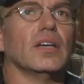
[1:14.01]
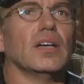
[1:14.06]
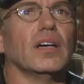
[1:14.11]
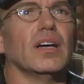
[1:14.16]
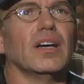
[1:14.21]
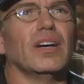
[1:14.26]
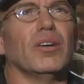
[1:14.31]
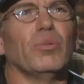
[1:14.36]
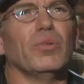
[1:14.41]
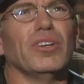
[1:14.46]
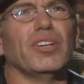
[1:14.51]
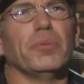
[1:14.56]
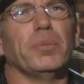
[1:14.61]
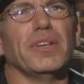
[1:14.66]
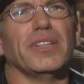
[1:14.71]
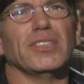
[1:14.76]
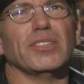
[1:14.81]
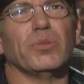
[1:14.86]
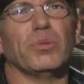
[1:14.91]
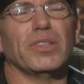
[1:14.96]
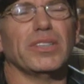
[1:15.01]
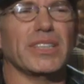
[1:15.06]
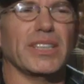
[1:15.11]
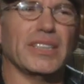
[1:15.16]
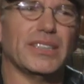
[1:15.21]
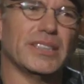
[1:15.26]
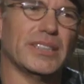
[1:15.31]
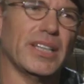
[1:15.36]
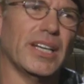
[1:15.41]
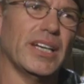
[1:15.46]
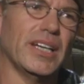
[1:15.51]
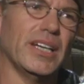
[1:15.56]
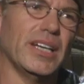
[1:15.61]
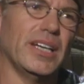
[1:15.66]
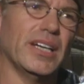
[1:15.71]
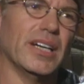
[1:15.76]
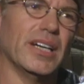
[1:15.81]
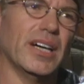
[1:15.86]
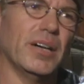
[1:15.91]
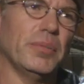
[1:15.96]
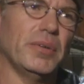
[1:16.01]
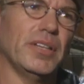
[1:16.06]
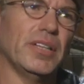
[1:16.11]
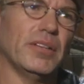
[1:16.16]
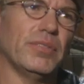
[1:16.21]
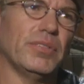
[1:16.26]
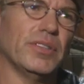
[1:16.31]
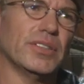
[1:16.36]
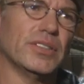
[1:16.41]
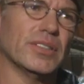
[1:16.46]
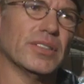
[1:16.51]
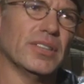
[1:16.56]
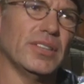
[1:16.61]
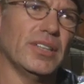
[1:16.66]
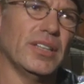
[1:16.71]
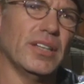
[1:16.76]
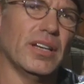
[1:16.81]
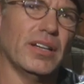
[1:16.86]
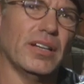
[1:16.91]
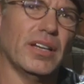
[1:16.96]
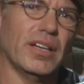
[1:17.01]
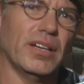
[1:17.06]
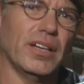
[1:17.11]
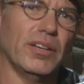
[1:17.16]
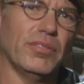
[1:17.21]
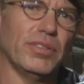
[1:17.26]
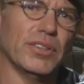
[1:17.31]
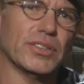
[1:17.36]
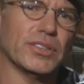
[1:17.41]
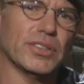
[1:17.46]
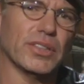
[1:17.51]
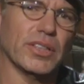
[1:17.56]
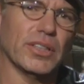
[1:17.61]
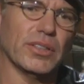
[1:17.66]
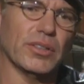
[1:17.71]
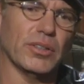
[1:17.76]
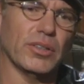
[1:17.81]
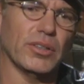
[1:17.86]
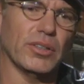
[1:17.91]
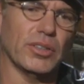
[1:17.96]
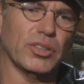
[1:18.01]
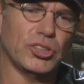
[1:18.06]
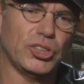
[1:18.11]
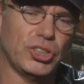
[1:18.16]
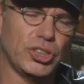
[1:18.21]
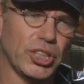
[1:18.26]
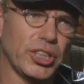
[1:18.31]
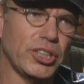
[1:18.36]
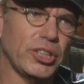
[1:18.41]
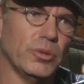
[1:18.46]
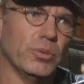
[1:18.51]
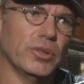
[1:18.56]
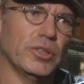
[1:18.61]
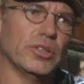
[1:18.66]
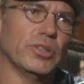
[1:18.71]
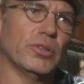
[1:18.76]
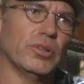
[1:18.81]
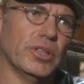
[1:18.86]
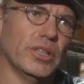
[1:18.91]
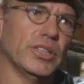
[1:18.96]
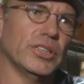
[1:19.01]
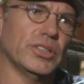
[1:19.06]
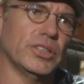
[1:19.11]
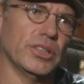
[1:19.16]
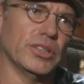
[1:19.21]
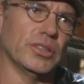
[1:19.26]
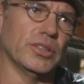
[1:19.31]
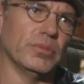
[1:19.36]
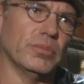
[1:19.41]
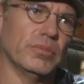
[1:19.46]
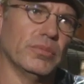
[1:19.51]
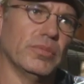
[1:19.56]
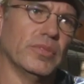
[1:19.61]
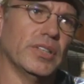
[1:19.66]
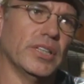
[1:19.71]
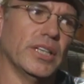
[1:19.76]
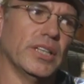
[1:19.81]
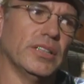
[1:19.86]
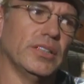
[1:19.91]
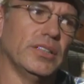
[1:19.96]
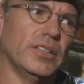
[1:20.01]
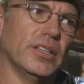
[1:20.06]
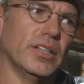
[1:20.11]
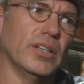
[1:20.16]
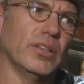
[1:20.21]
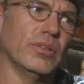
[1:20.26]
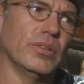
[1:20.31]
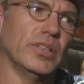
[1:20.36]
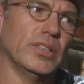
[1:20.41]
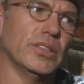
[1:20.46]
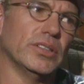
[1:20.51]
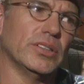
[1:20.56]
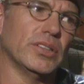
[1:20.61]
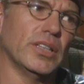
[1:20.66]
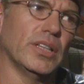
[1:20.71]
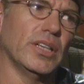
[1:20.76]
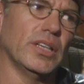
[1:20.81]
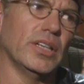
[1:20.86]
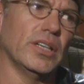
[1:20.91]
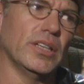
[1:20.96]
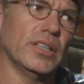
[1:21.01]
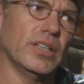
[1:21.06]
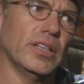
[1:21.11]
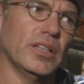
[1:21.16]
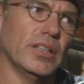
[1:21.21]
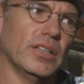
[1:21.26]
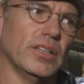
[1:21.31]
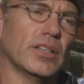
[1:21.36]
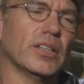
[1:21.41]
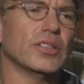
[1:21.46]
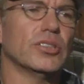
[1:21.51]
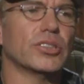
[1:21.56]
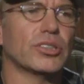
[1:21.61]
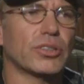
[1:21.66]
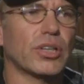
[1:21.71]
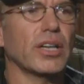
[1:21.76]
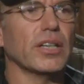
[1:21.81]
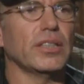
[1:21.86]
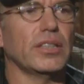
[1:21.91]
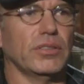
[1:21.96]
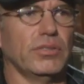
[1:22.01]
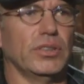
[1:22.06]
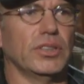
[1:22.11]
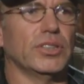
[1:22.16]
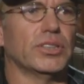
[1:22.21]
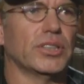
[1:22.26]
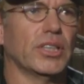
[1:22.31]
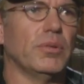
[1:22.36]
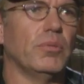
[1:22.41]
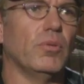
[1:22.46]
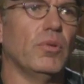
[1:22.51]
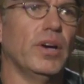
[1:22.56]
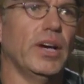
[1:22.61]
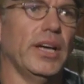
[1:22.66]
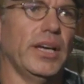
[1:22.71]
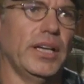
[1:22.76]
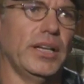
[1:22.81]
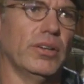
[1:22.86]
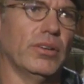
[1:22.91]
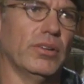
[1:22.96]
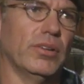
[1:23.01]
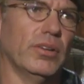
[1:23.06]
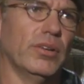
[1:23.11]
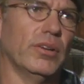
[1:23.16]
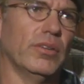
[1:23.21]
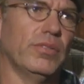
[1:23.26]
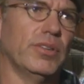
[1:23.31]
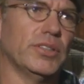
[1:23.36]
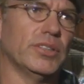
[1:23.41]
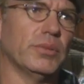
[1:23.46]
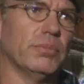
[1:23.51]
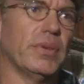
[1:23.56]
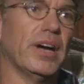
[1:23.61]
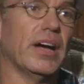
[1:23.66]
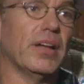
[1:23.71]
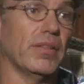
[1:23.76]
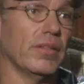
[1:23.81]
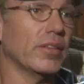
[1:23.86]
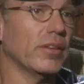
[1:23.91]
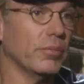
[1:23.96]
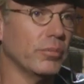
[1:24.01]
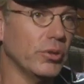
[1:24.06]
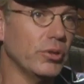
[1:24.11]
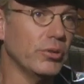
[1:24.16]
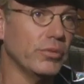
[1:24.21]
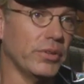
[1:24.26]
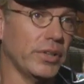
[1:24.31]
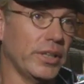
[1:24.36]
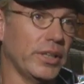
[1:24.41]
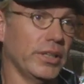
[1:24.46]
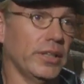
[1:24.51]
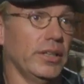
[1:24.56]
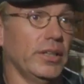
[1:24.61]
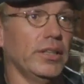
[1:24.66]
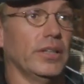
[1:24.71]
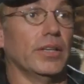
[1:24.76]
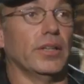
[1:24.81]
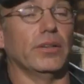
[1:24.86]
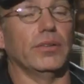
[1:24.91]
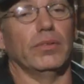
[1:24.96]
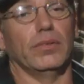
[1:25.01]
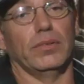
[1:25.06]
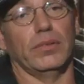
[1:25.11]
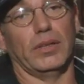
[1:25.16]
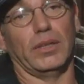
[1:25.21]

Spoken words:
Well, it depends on what they say. I mean, if it's a genuine criticism that, you know, is constructive in some way, or if it's about the movie, you know,